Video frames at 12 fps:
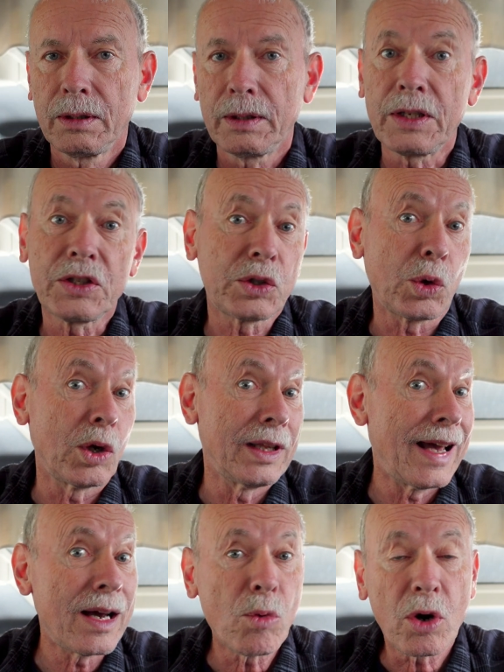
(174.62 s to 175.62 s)
They store a
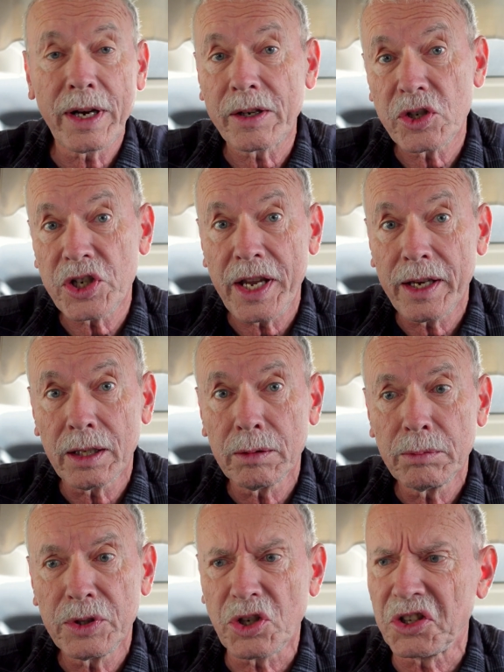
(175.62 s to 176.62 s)
lot more energy in
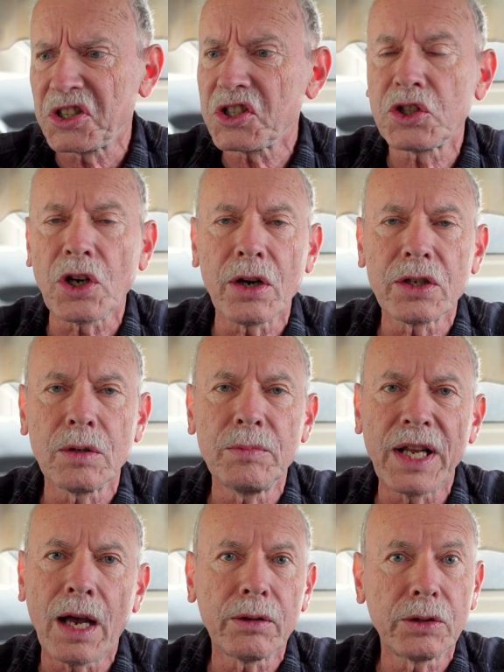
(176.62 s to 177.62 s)
them. You can discharge them
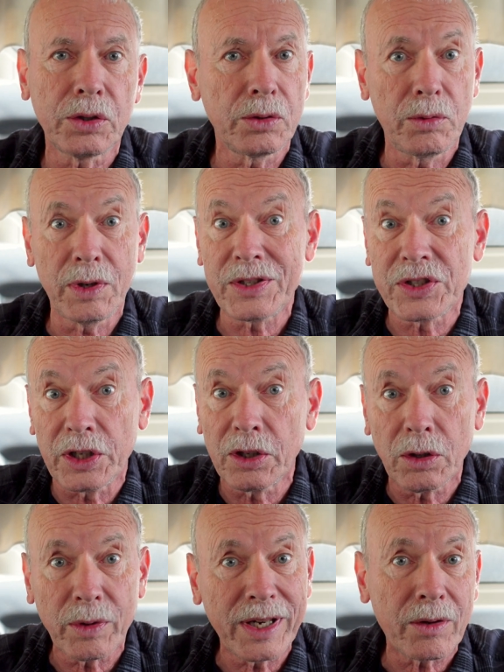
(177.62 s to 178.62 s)
down to
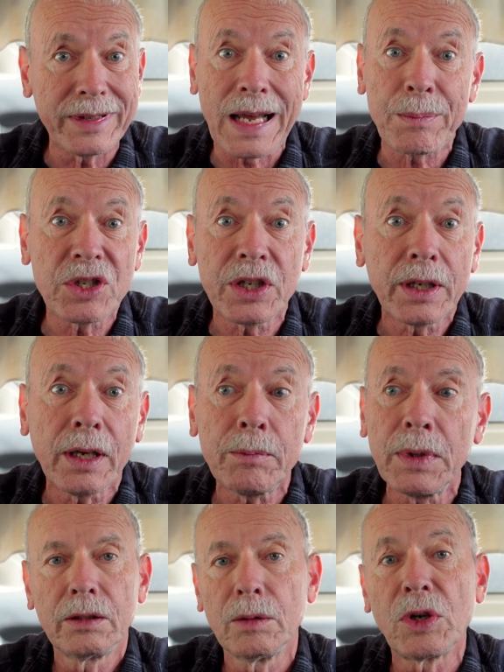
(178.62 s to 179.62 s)
zero without damaging them.
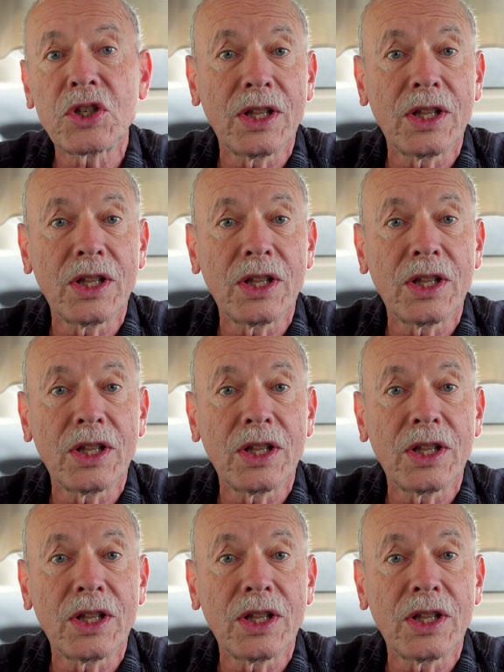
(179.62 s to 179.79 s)
They're much